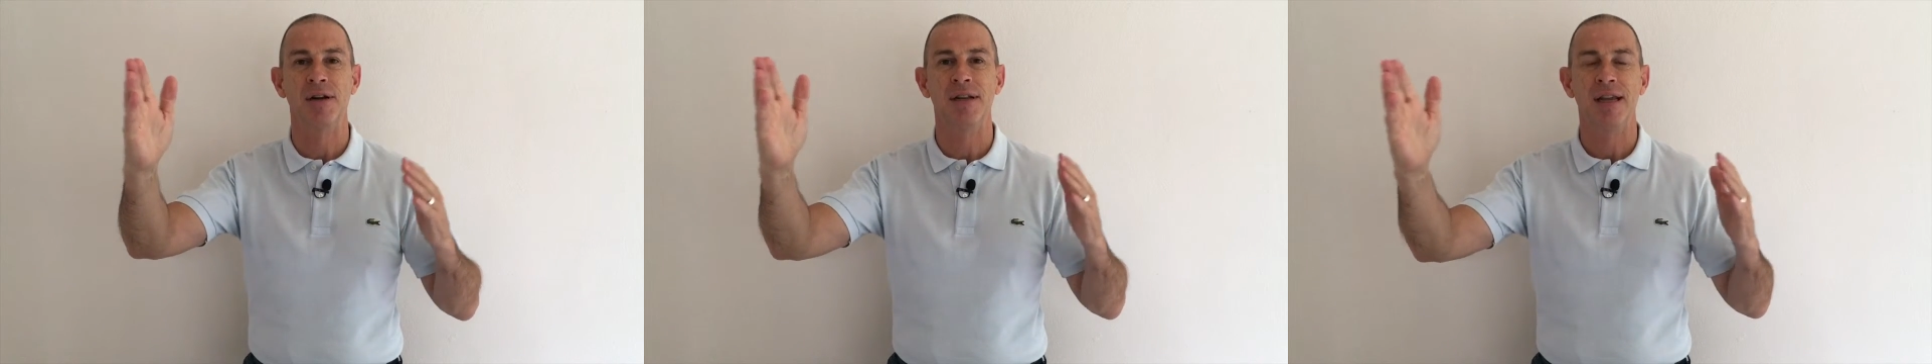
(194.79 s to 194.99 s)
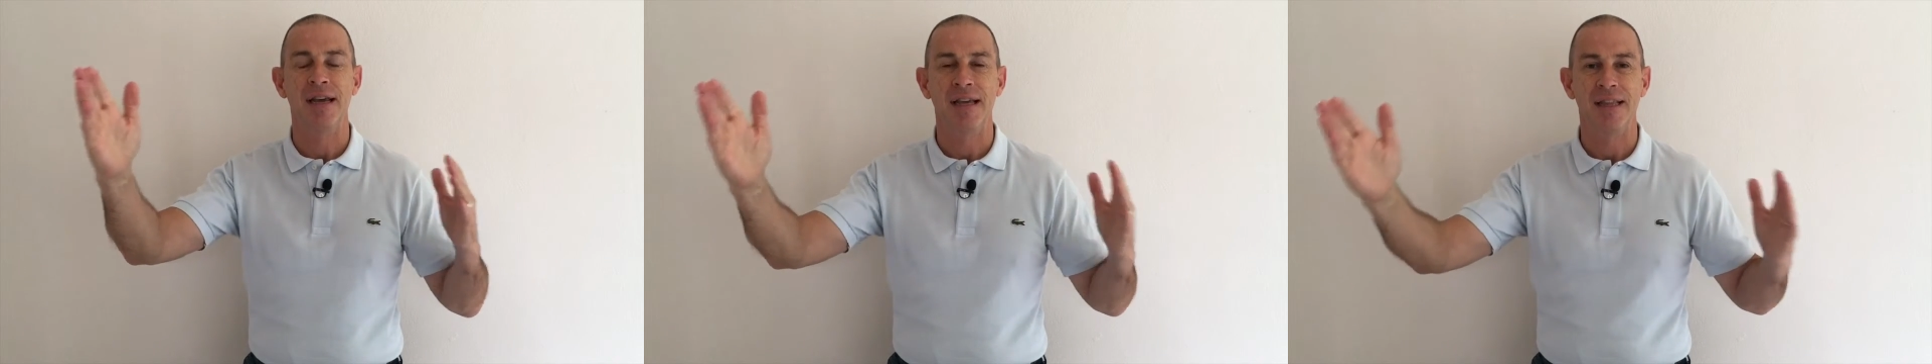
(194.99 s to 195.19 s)

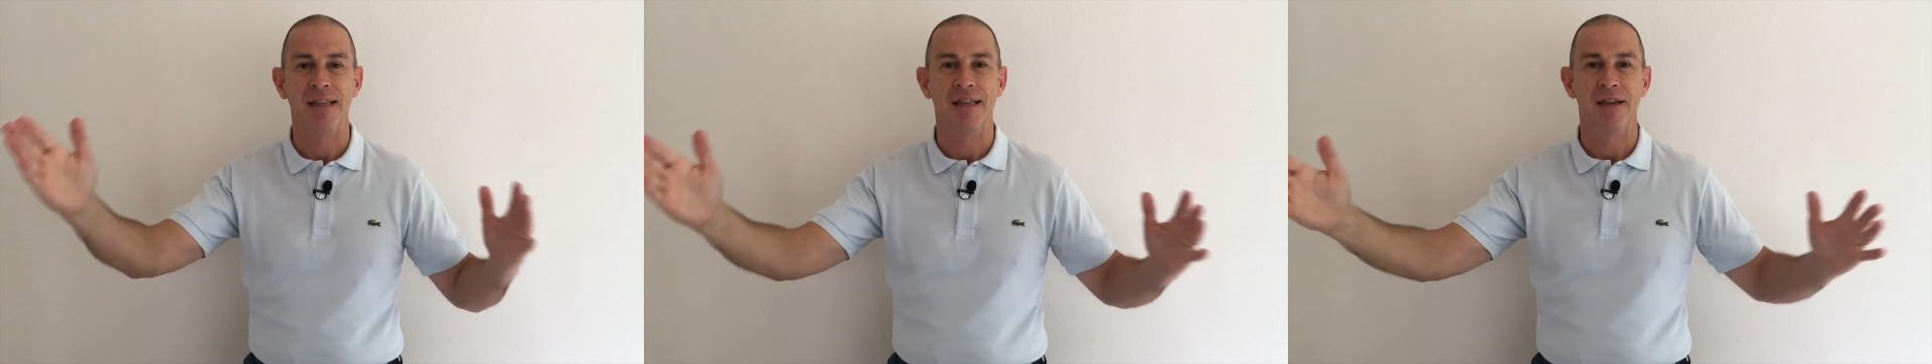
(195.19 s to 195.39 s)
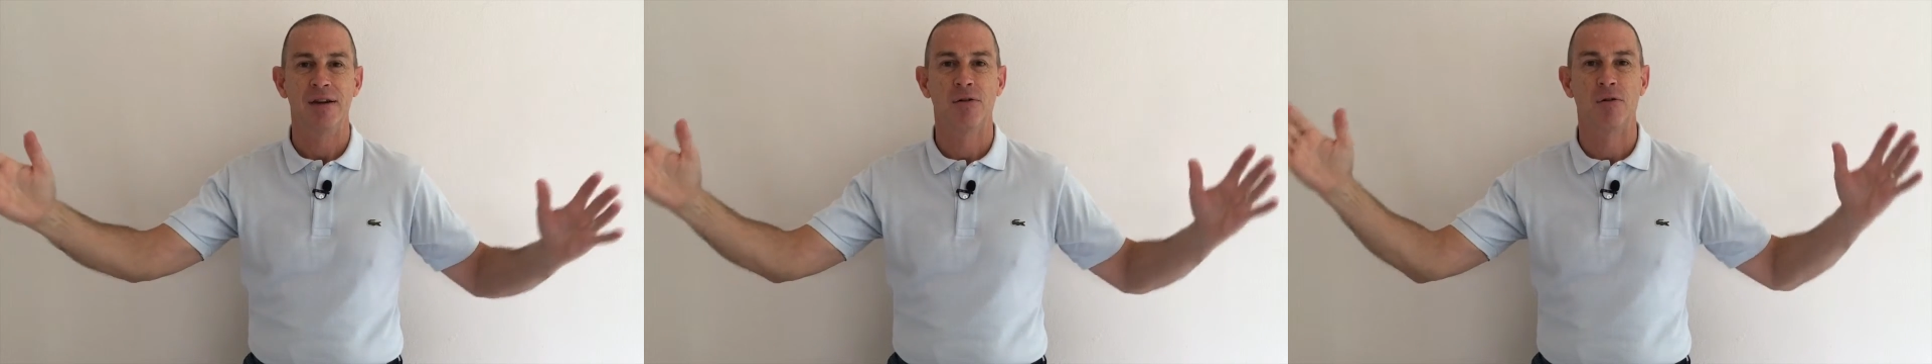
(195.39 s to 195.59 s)
and
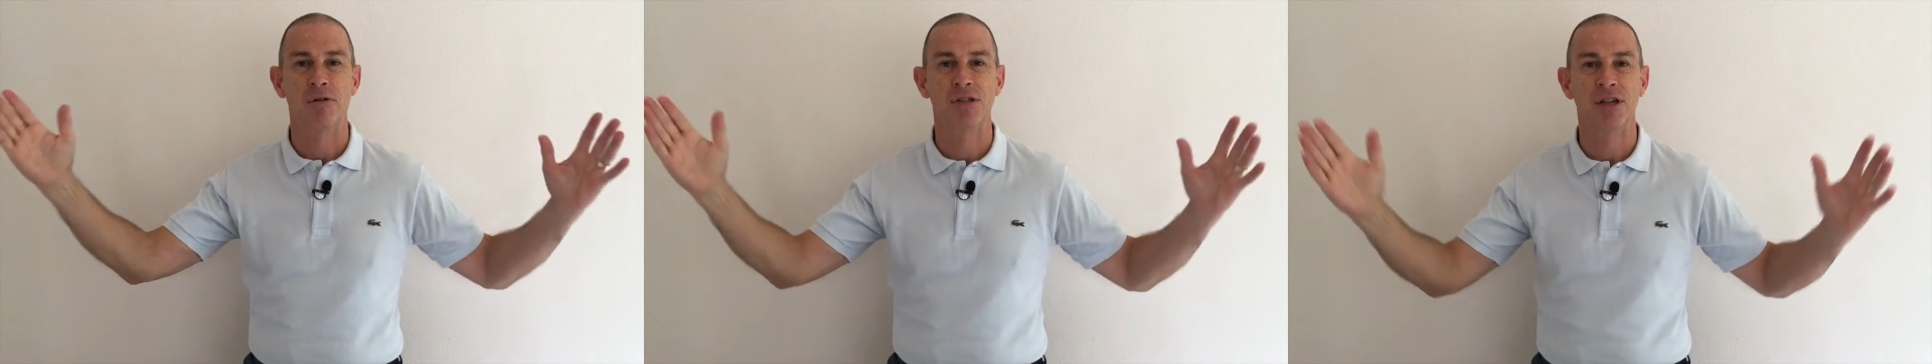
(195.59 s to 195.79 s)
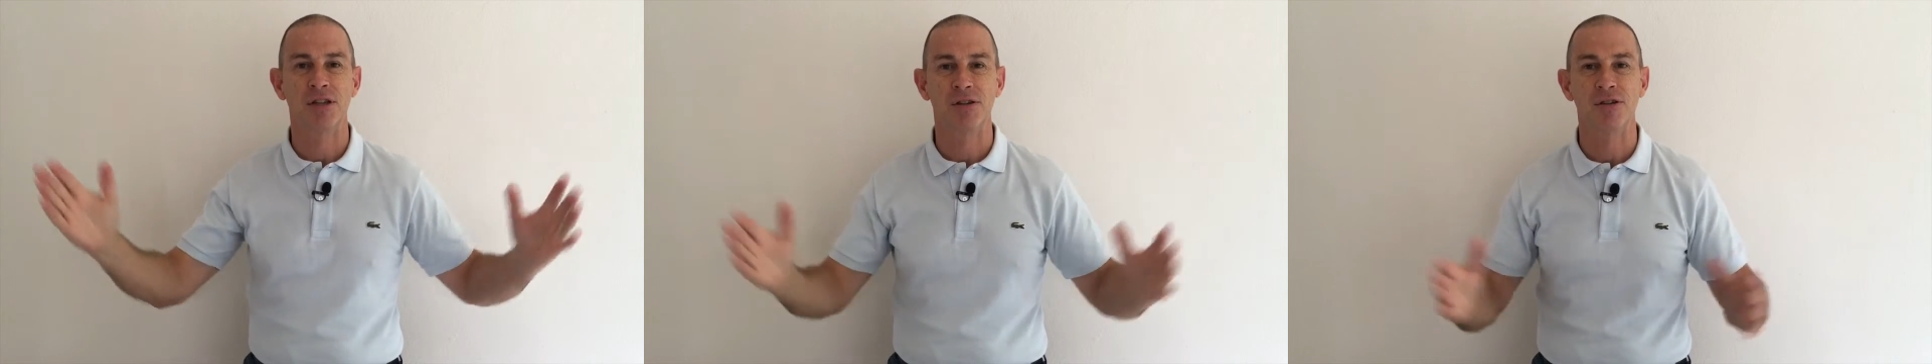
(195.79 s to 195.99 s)

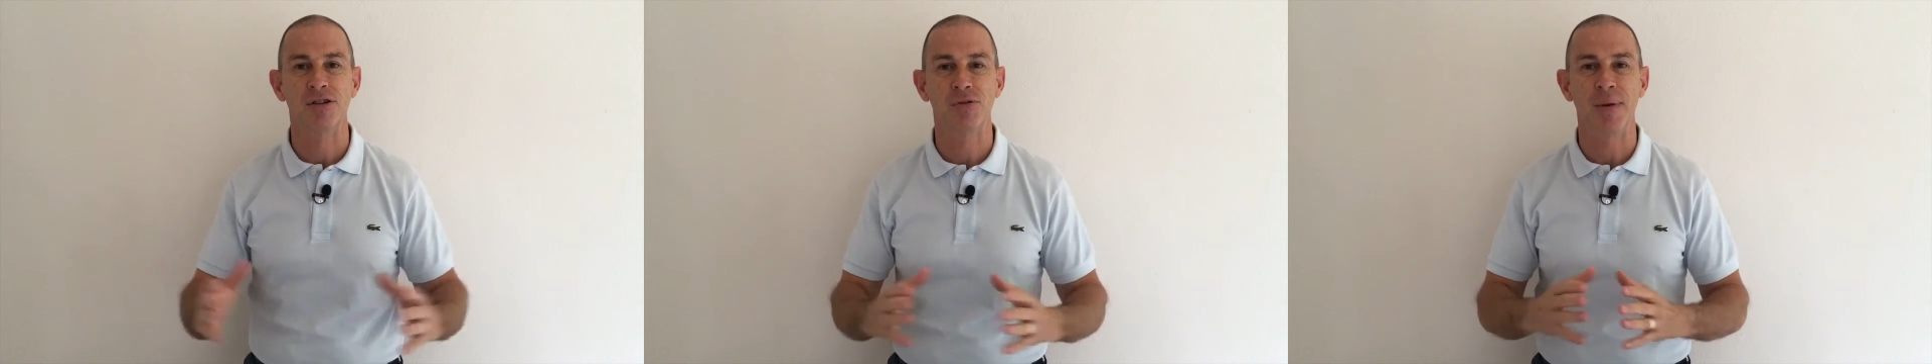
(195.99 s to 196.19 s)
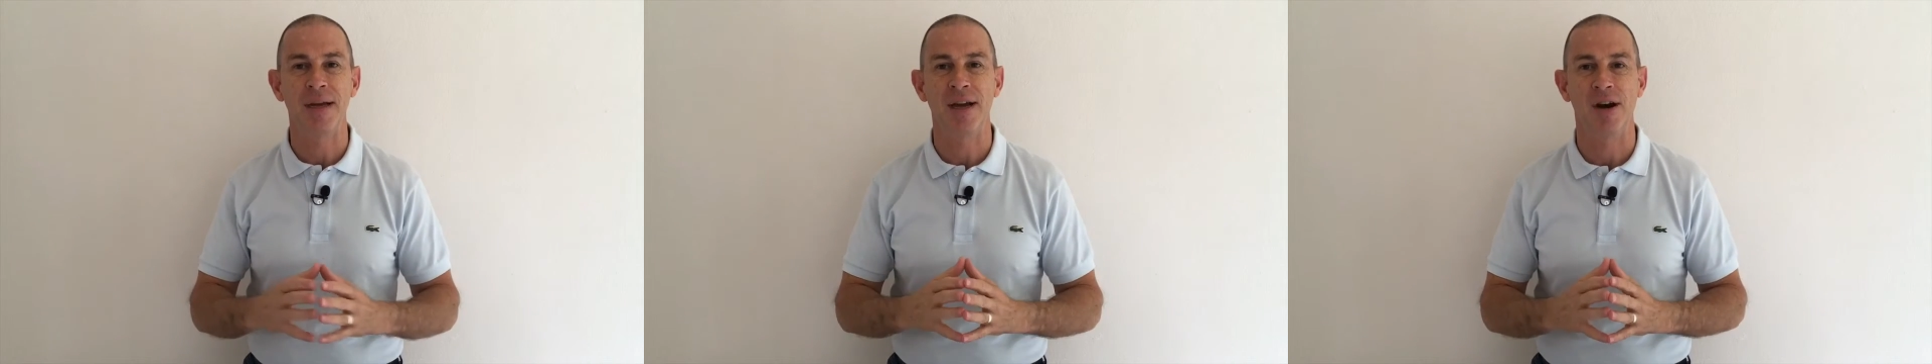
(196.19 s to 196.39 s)
cause it to
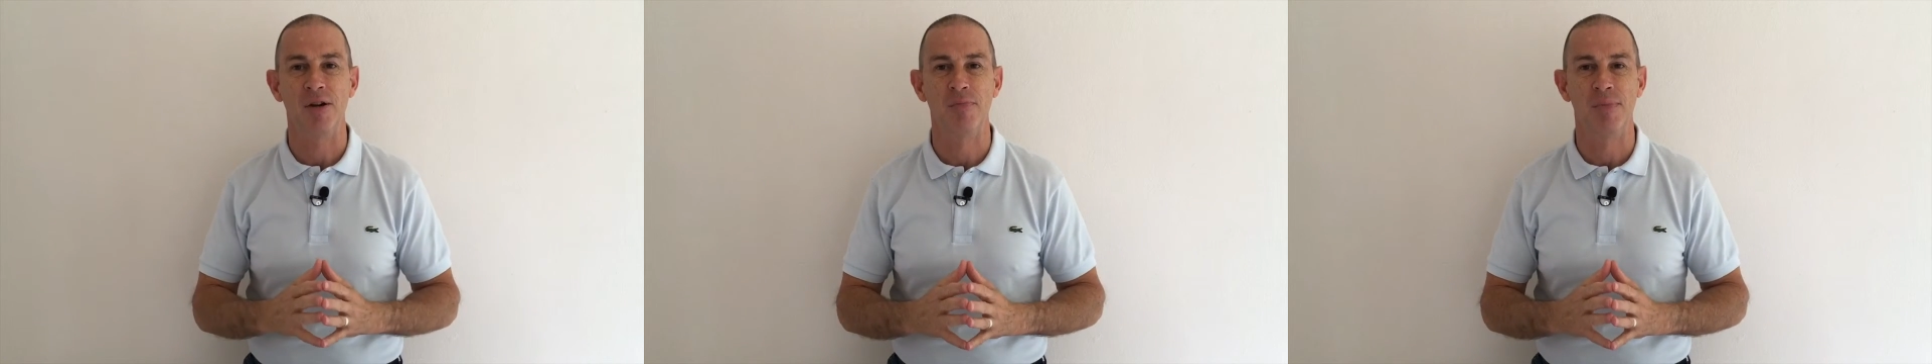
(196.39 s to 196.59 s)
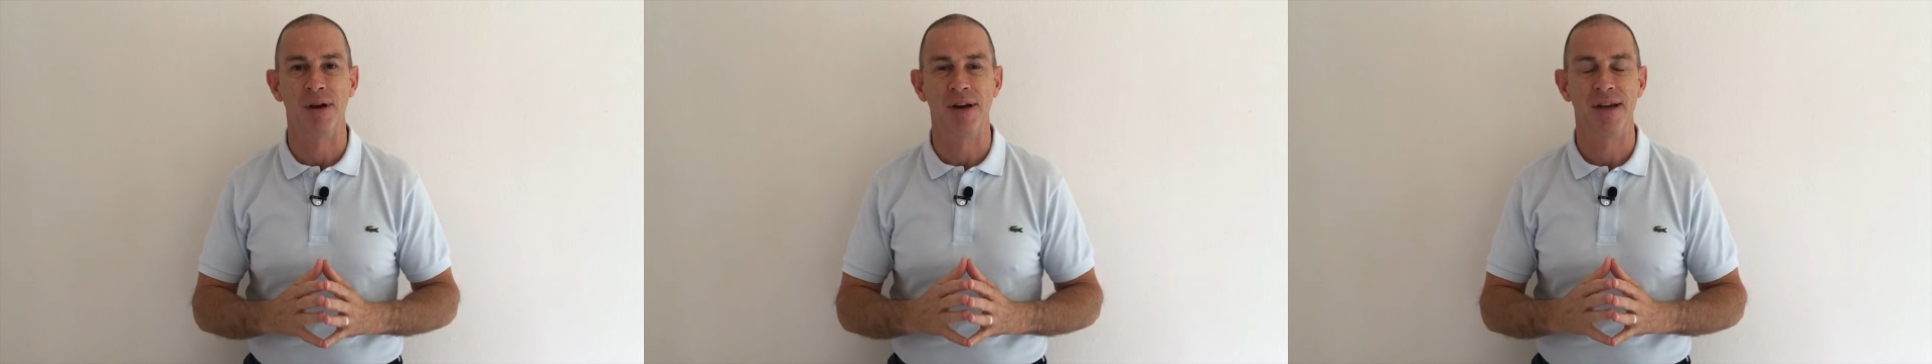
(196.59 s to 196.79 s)
swing
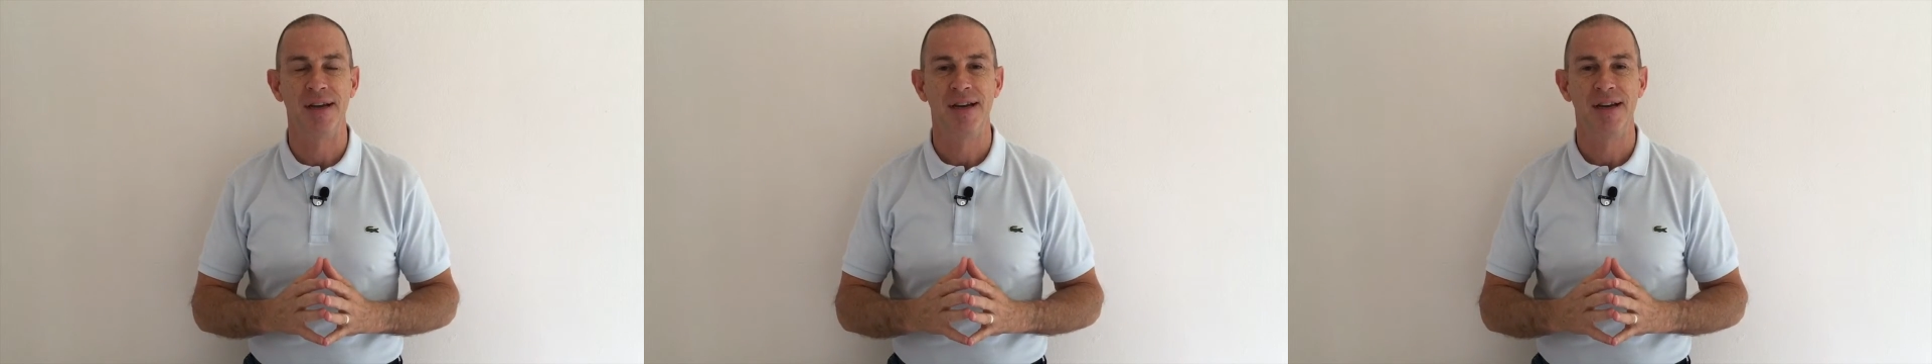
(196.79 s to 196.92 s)
open.